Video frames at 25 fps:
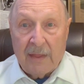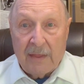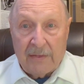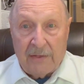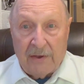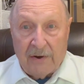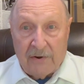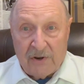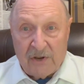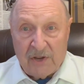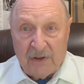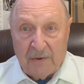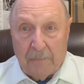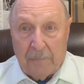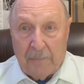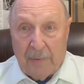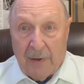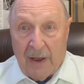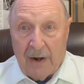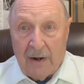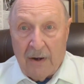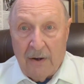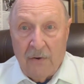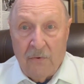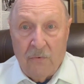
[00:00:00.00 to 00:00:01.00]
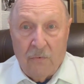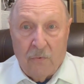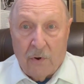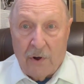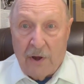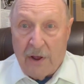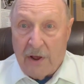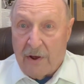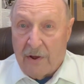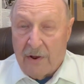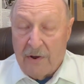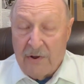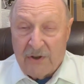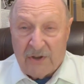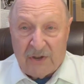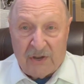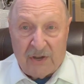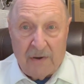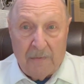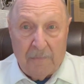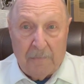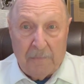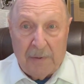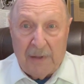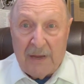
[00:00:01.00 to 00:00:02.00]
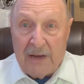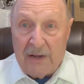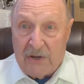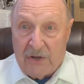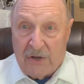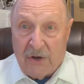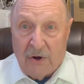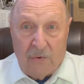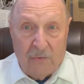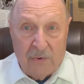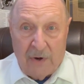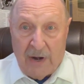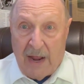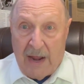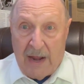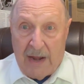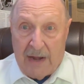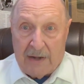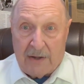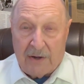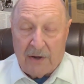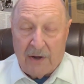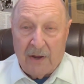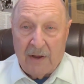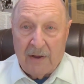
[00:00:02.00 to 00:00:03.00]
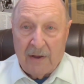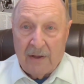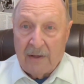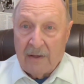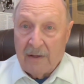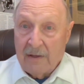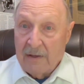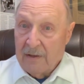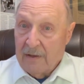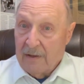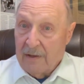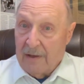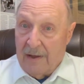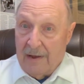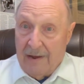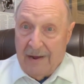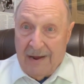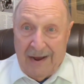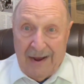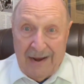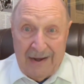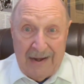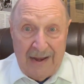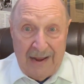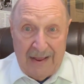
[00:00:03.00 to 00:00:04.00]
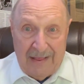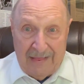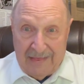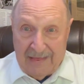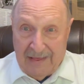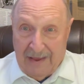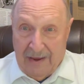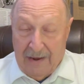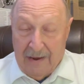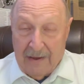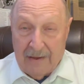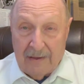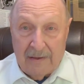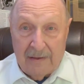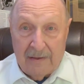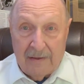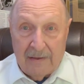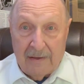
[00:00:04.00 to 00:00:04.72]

there's a button where you can simply donate anything.